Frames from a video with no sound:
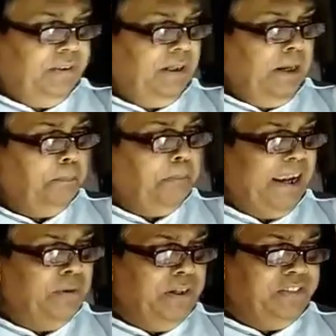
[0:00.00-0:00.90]

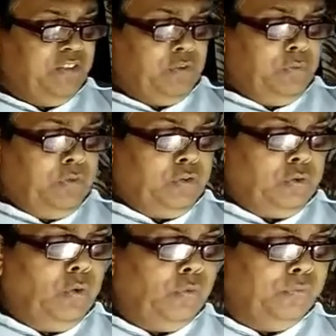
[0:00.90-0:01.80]
Penguins to store
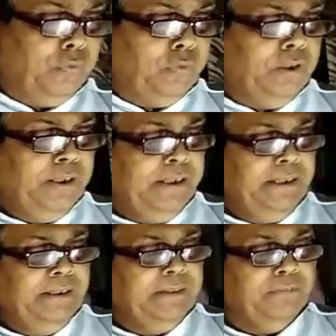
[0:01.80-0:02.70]
food in the
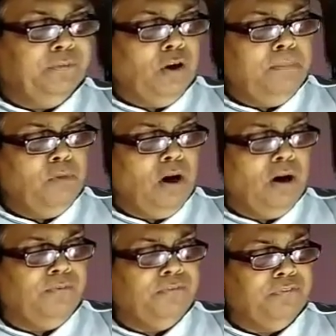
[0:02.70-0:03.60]
form of
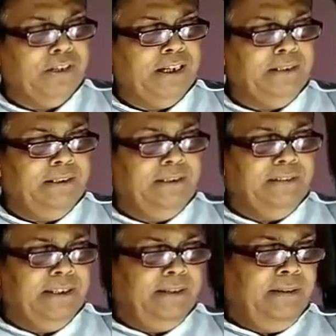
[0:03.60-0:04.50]
fat in
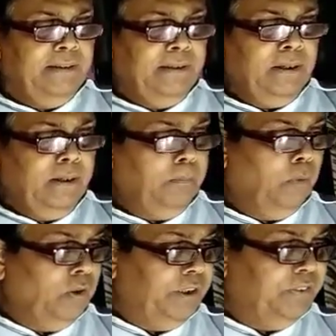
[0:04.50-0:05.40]
their
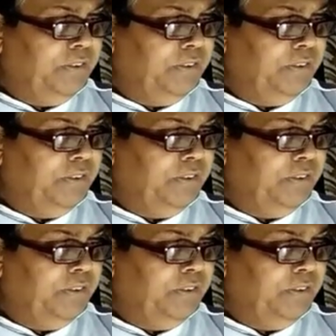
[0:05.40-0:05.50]
bodies.